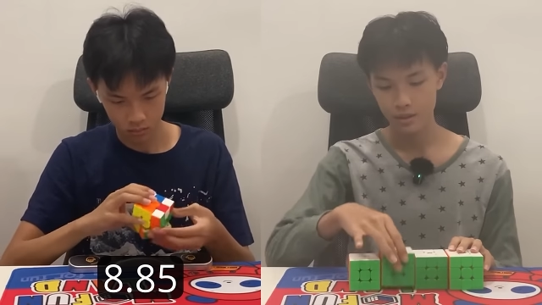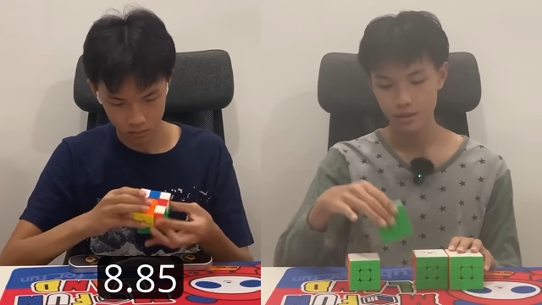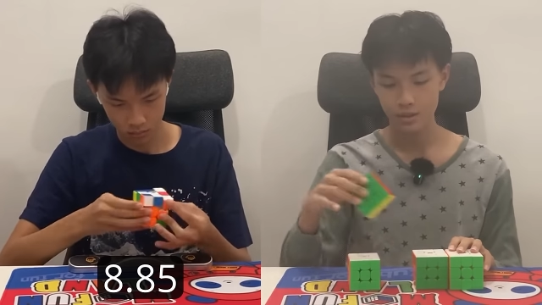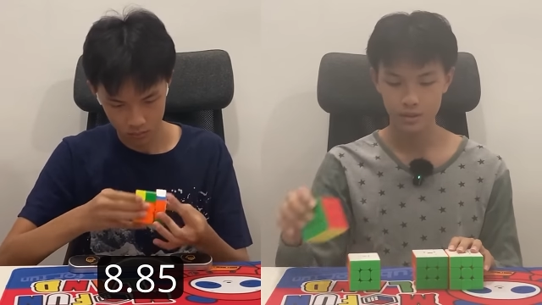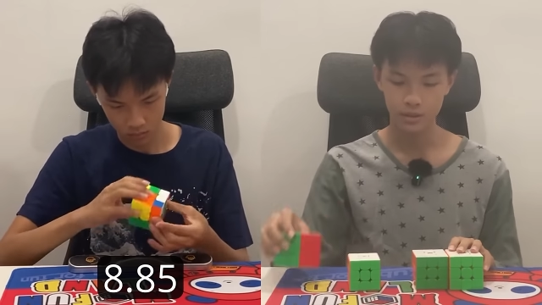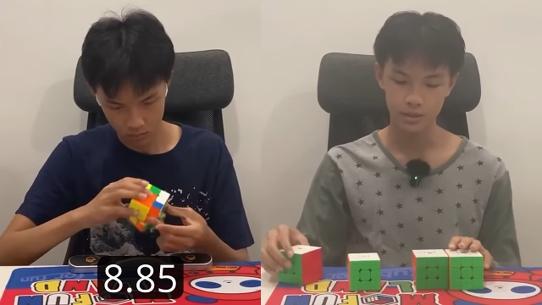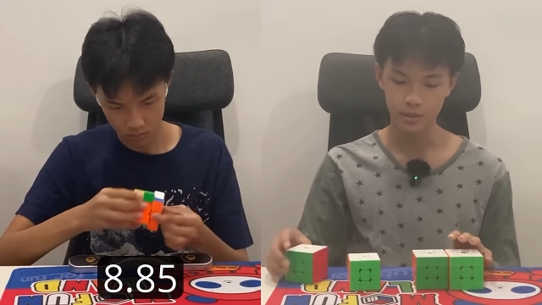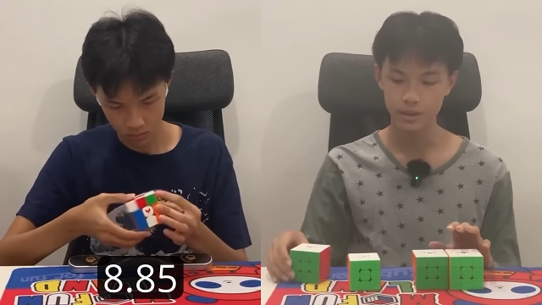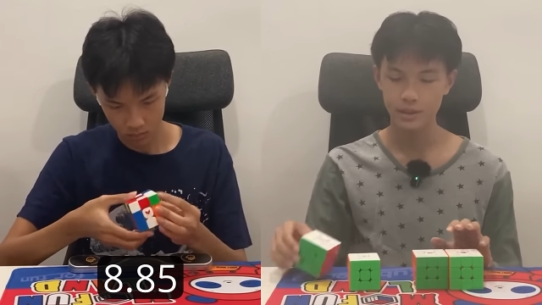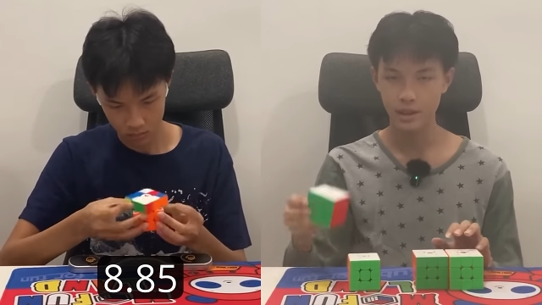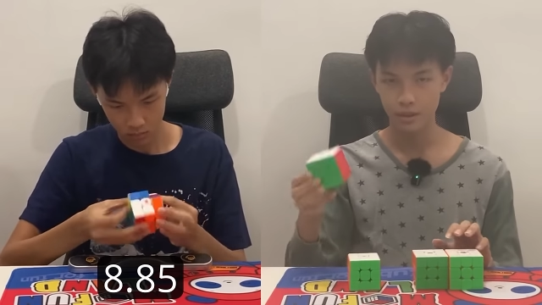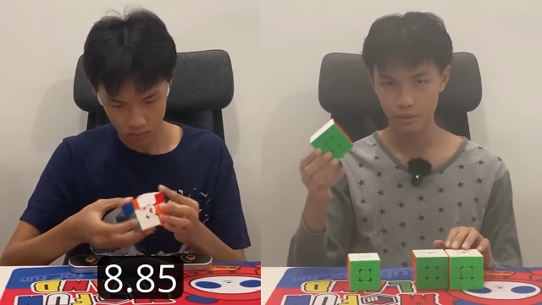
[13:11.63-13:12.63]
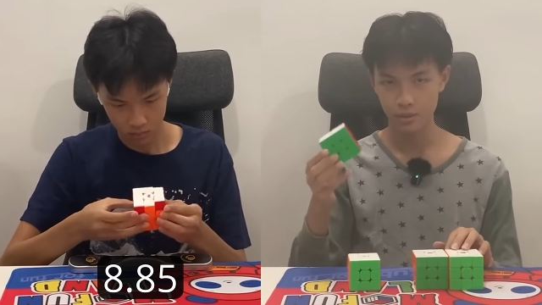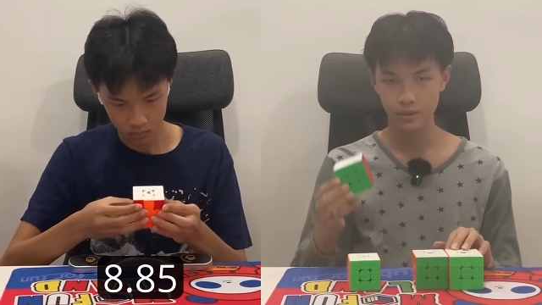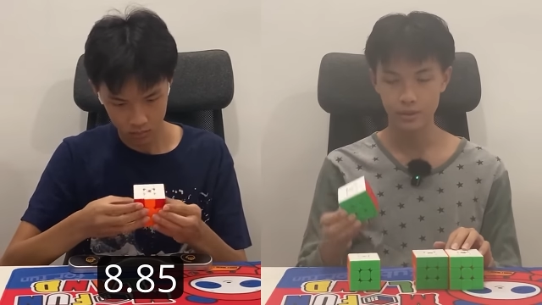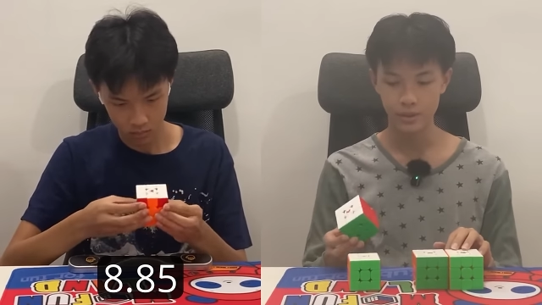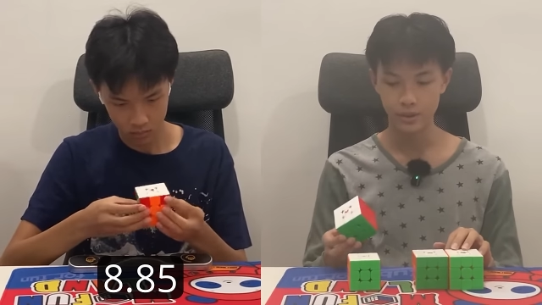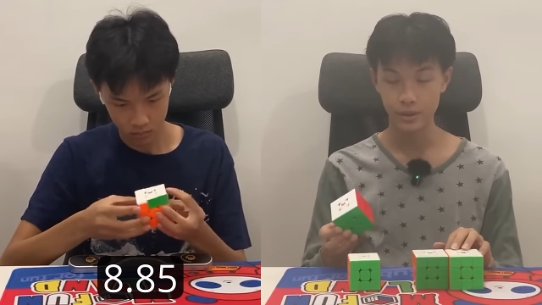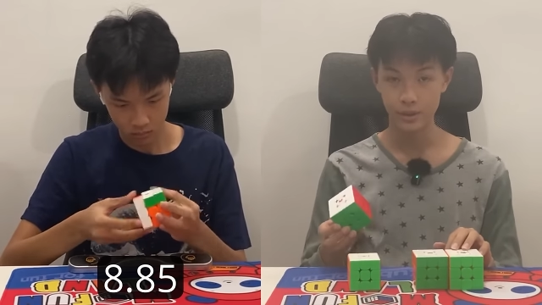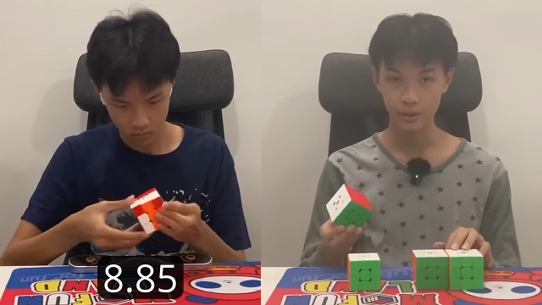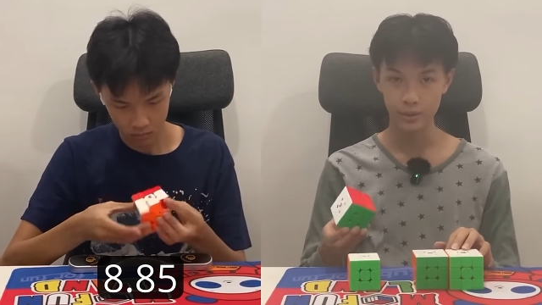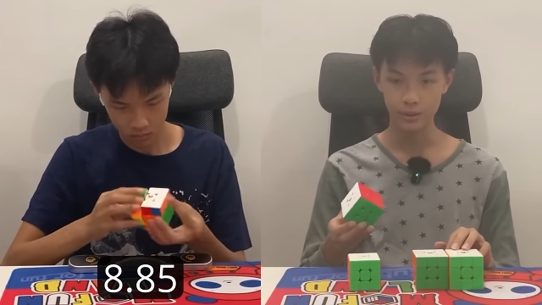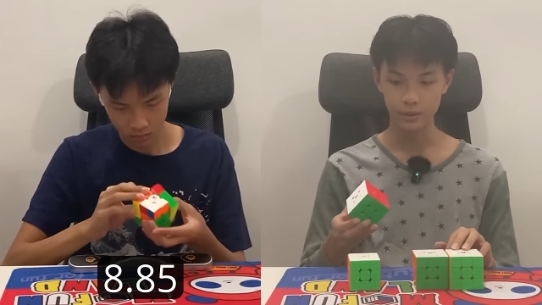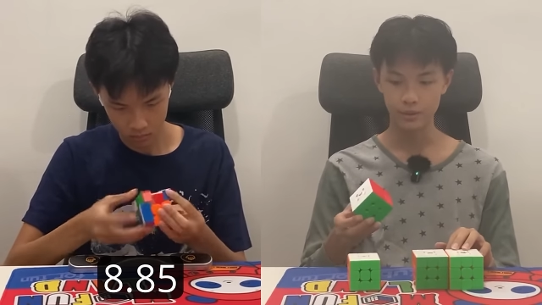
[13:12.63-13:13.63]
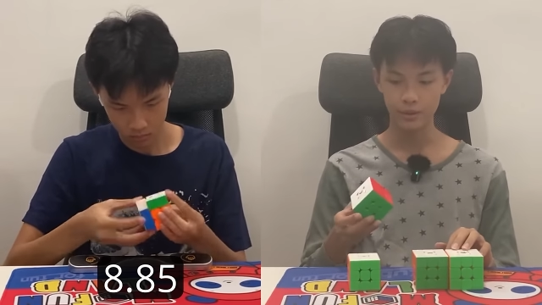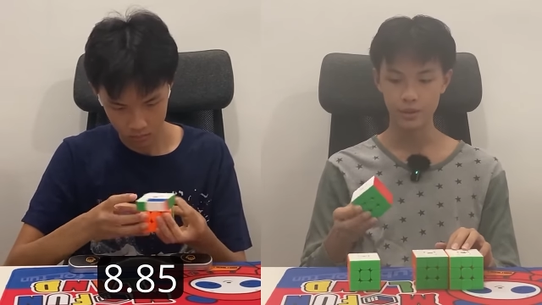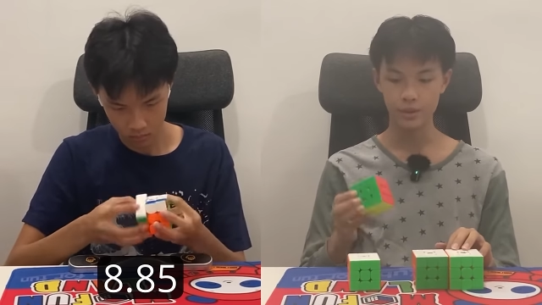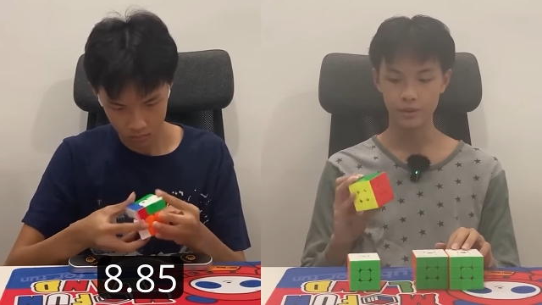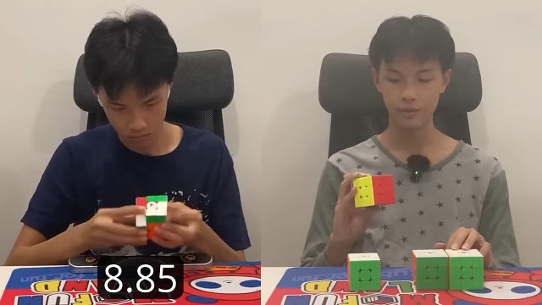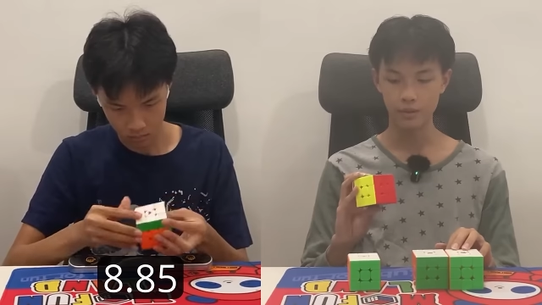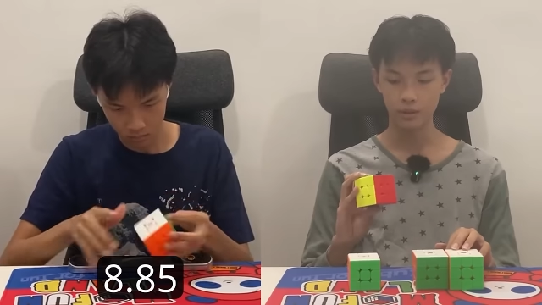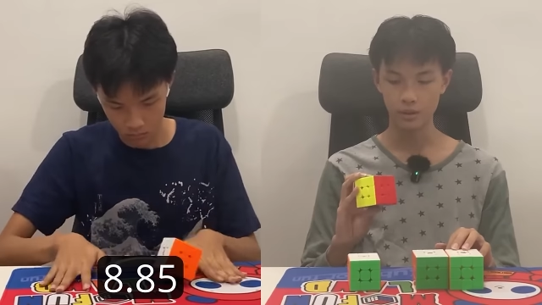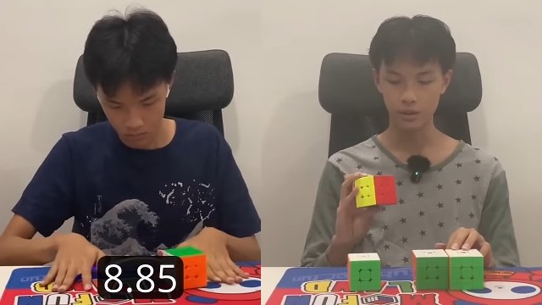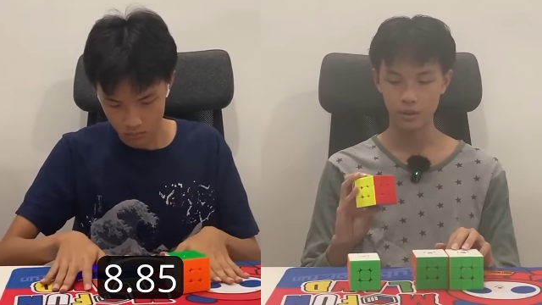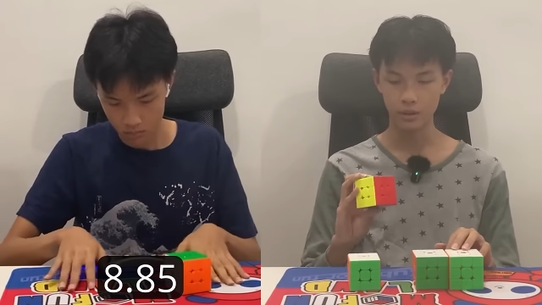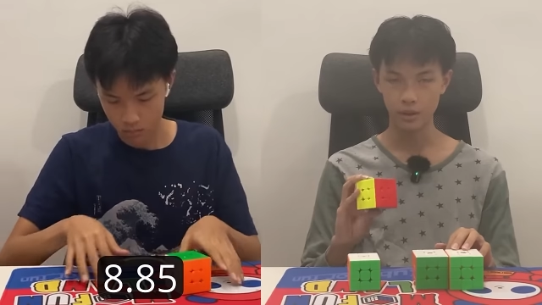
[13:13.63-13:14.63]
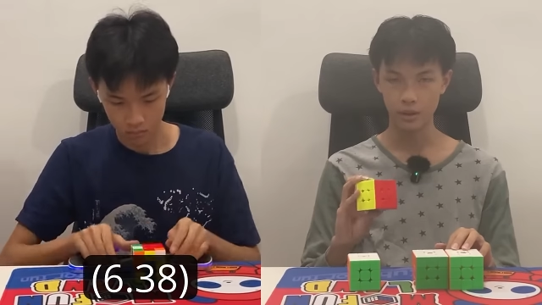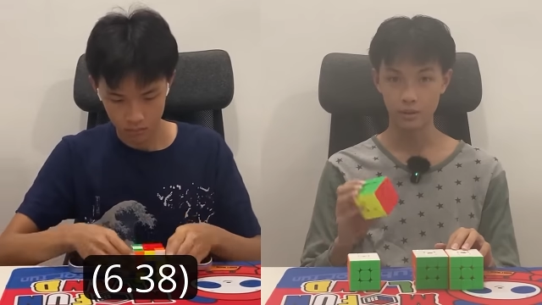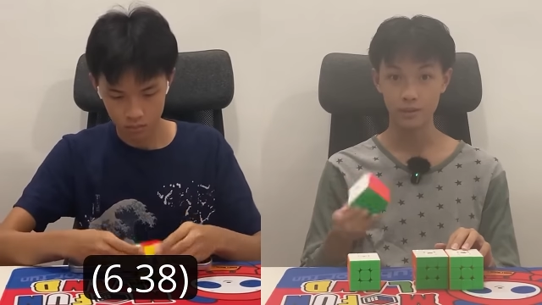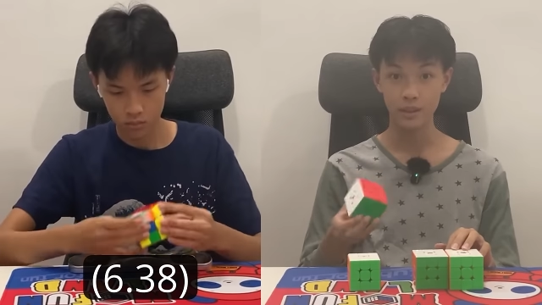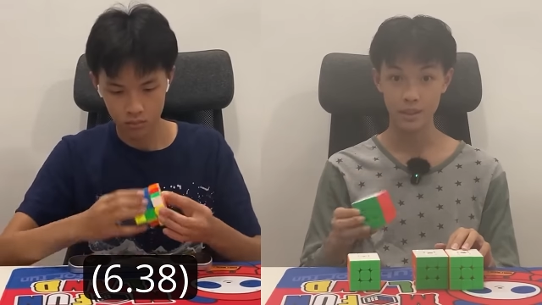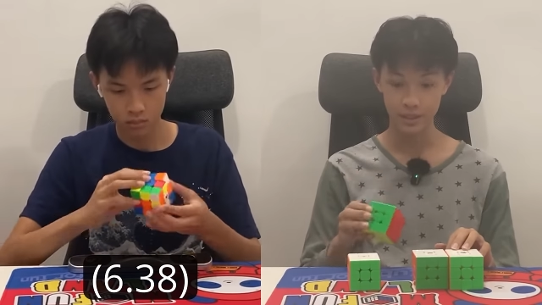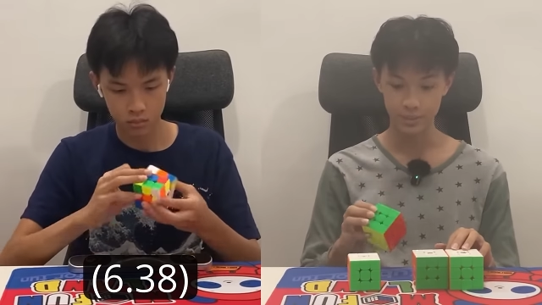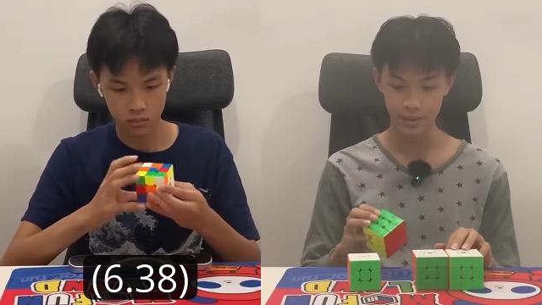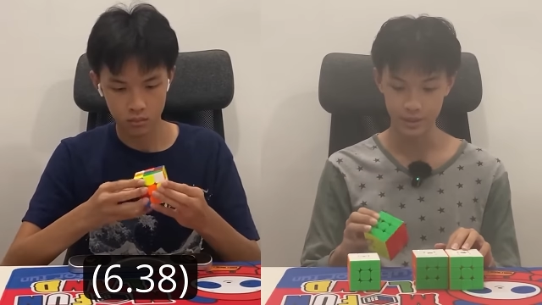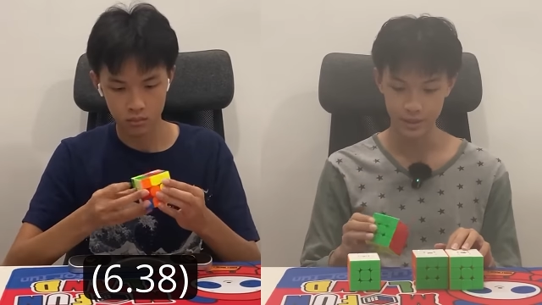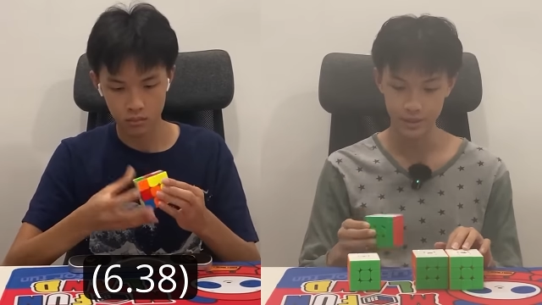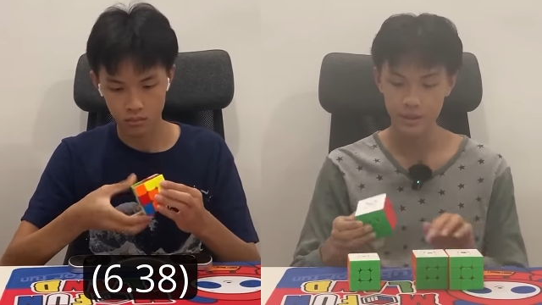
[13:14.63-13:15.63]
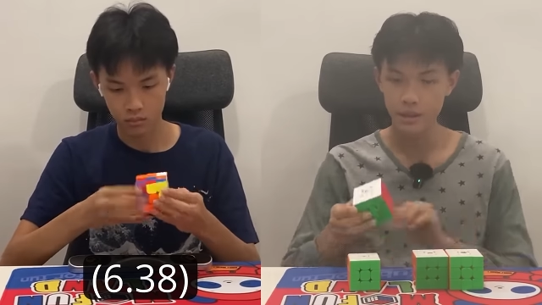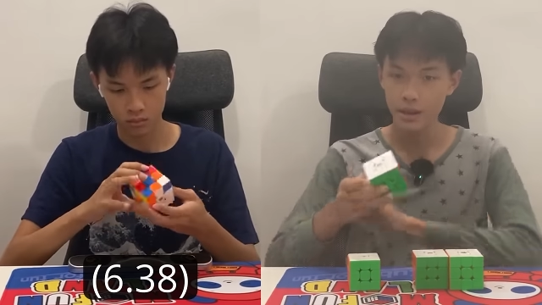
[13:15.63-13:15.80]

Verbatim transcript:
Speaker 1: So let's start with the Tornado version four uh, flagship edition.